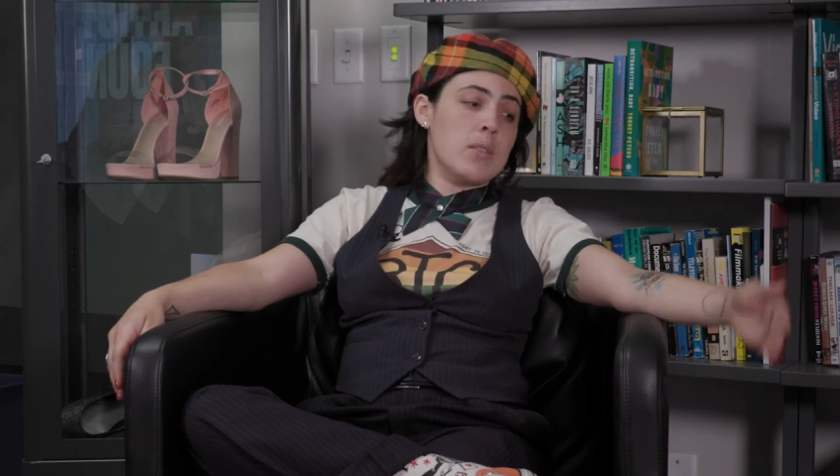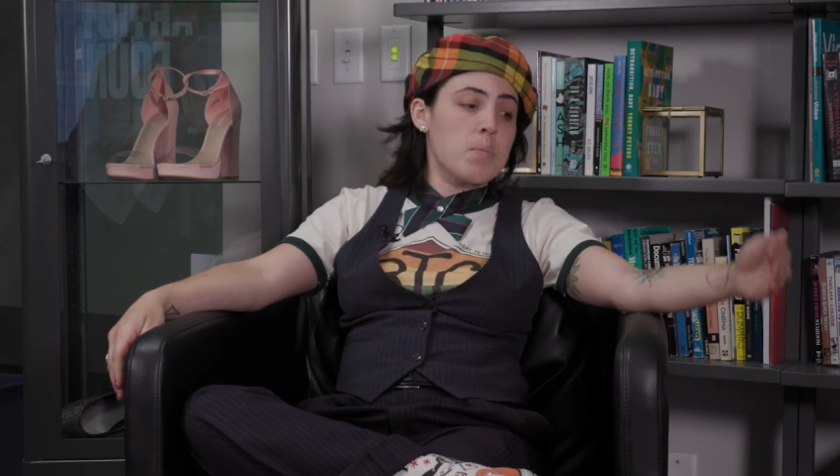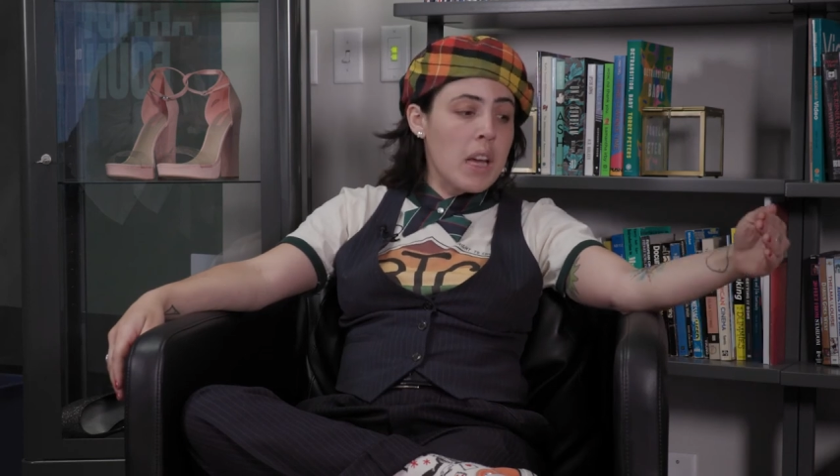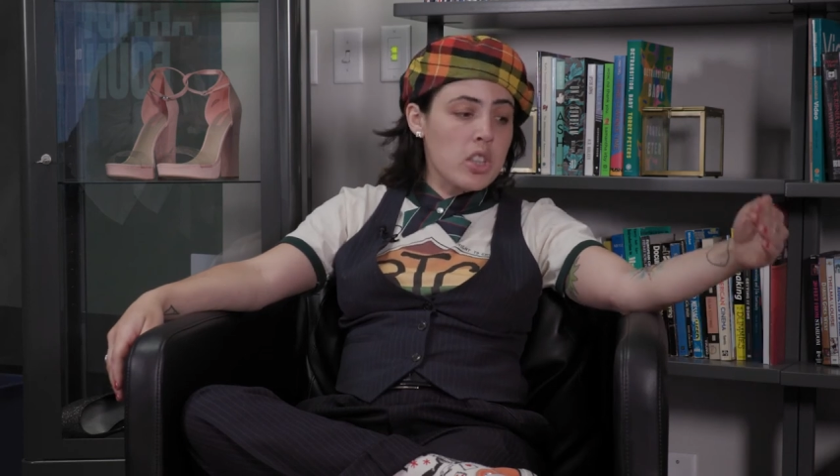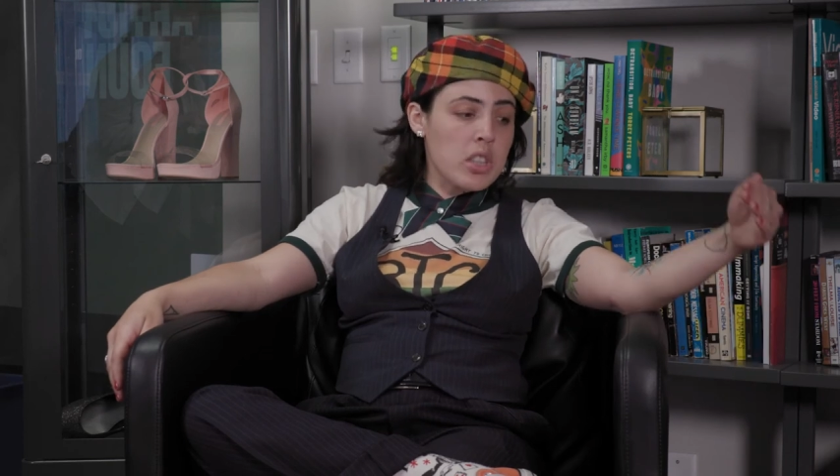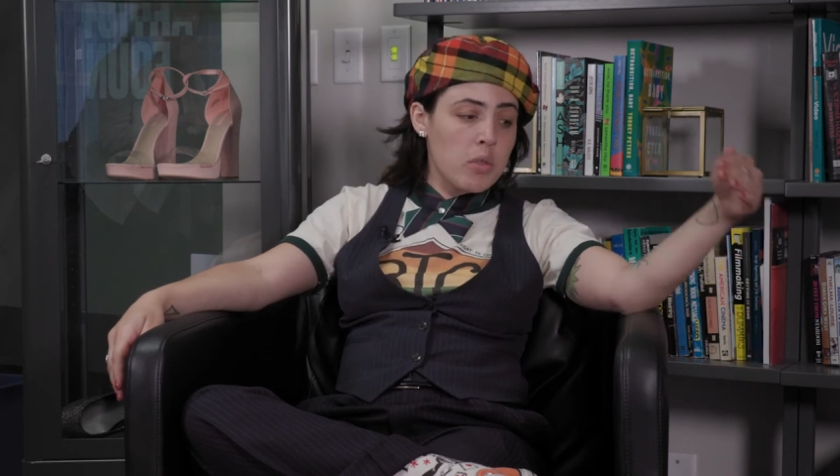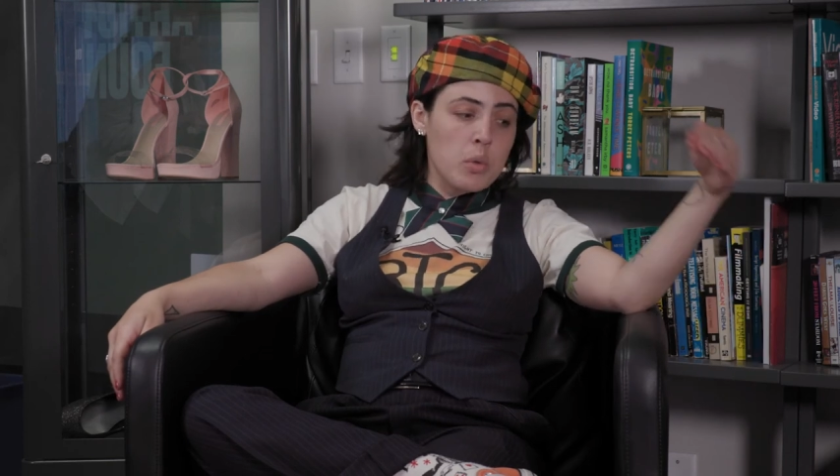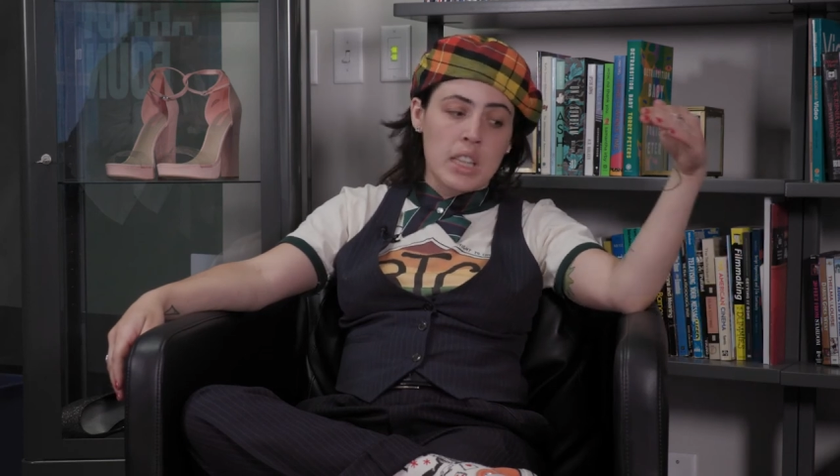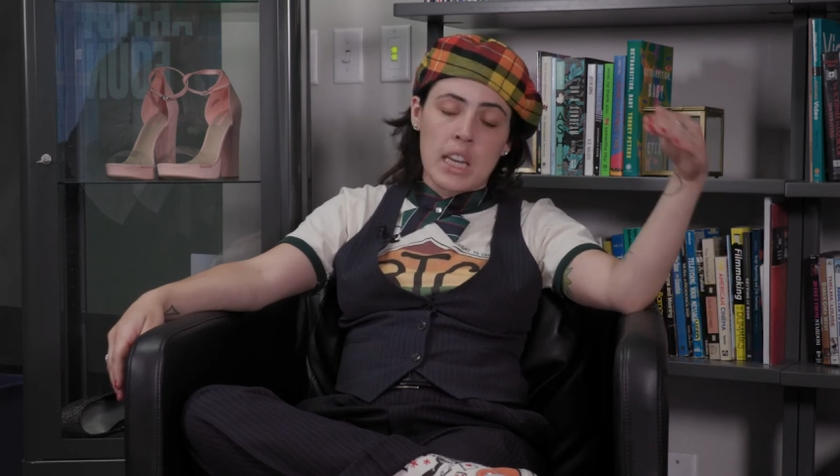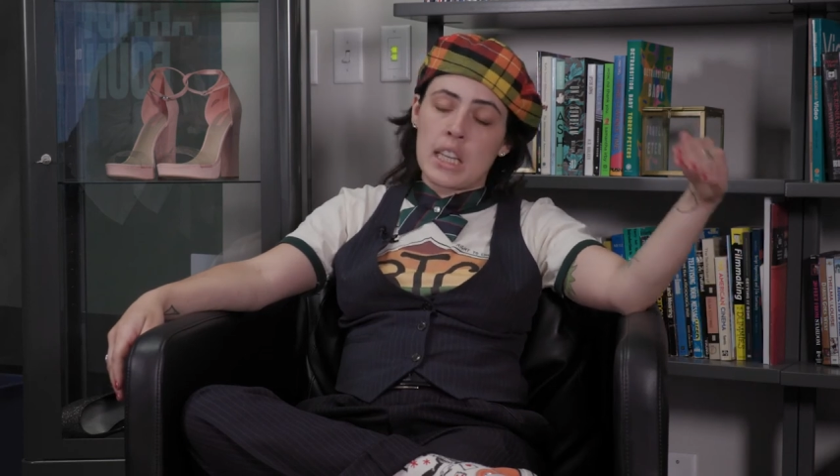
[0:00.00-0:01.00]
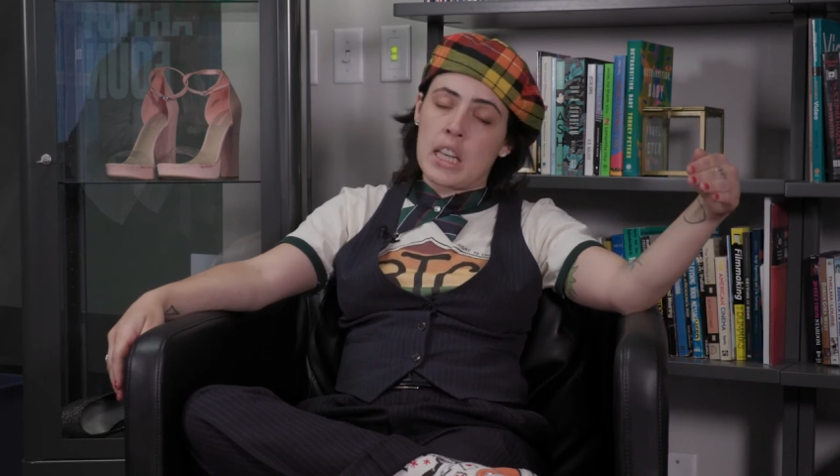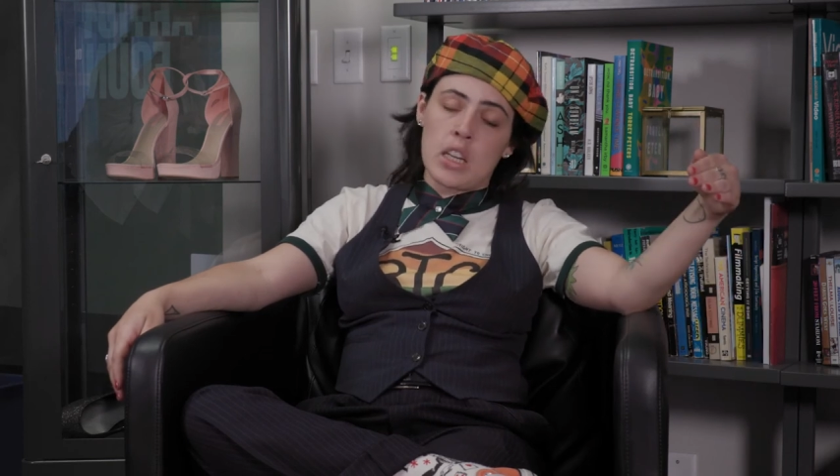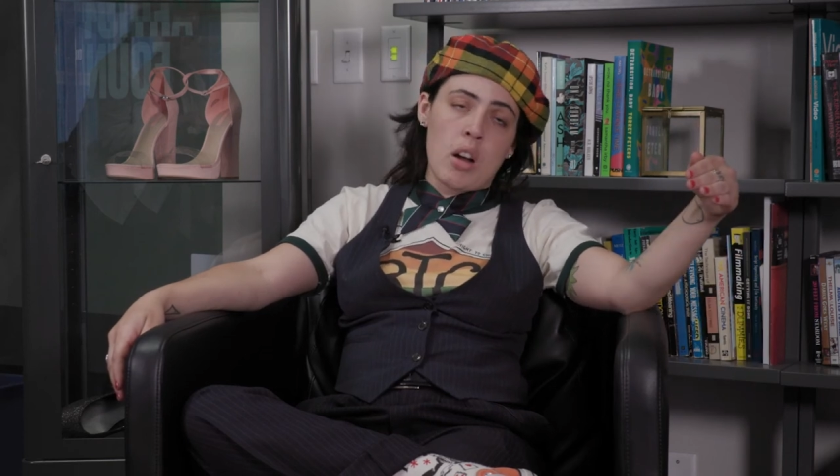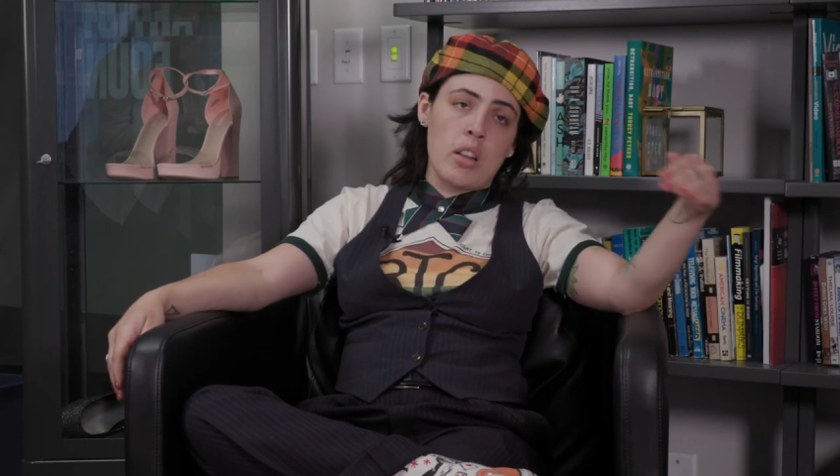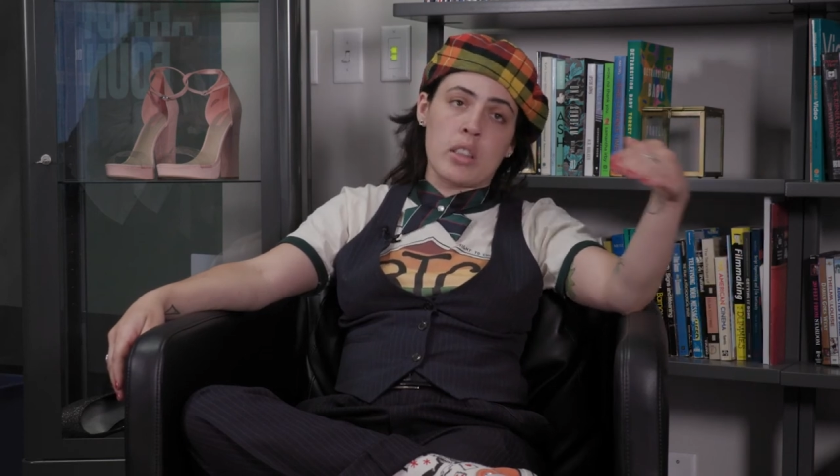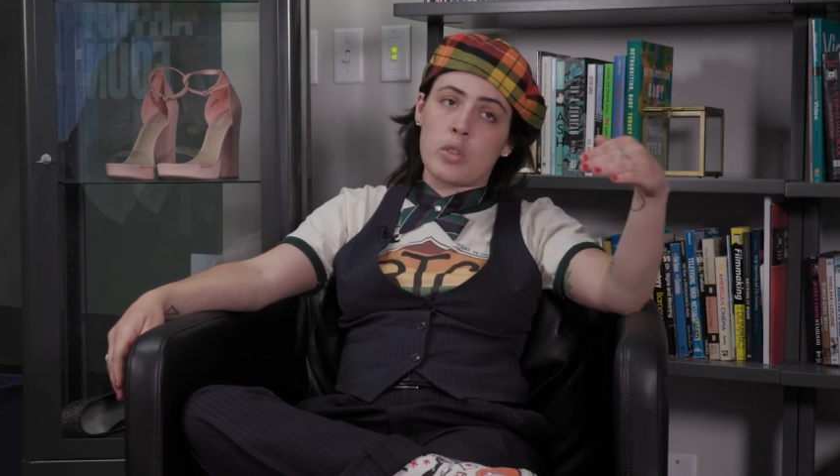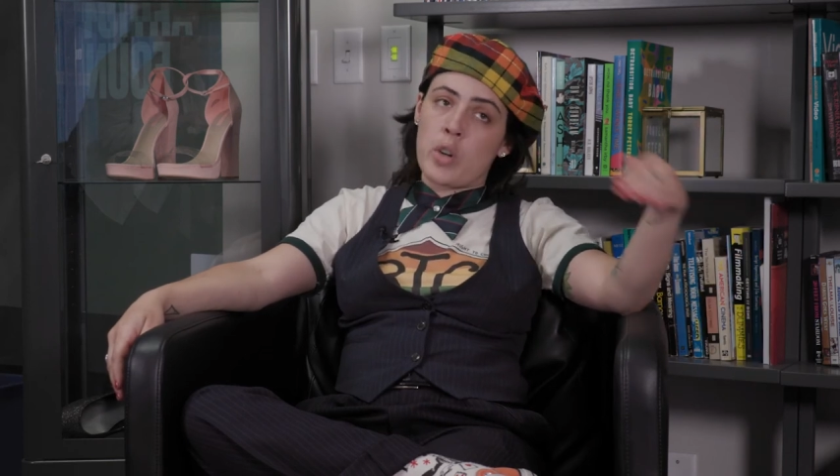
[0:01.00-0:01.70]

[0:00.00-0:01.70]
especially if we get in on the